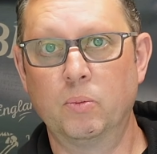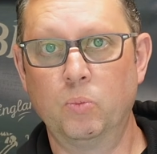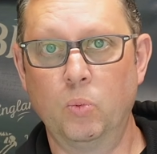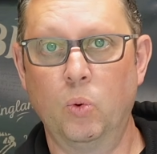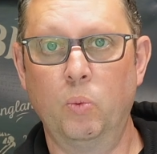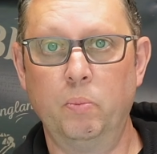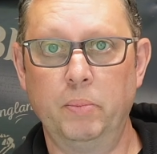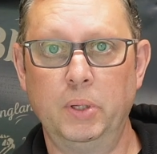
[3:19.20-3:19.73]

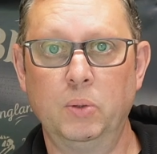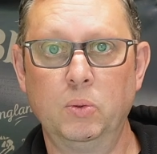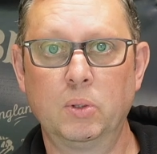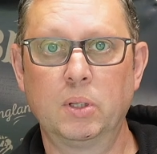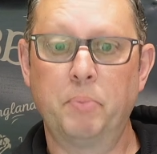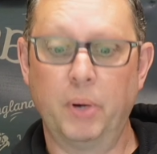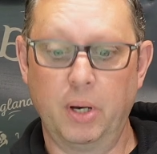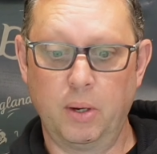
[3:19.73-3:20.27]
warm milk,
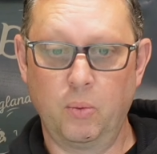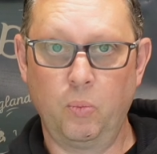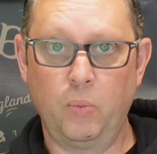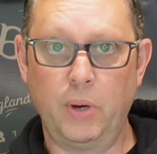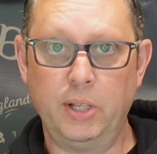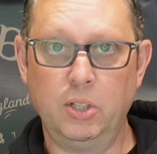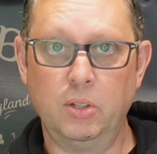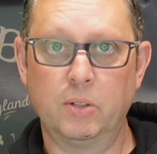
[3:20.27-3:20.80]
but
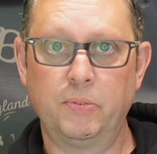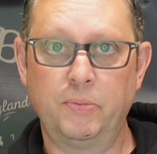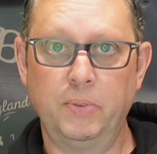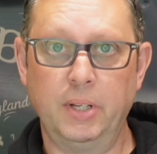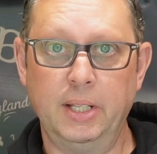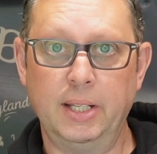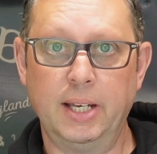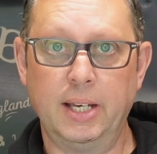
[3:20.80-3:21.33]
when you're
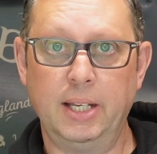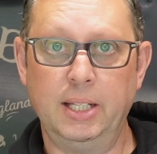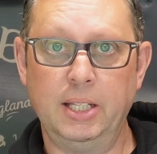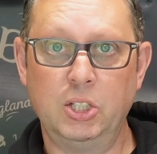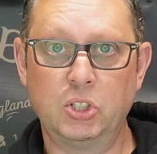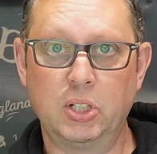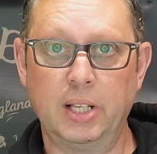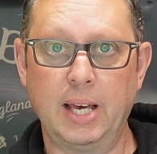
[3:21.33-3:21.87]

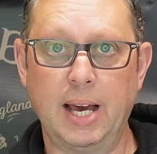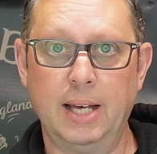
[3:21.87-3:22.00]
initially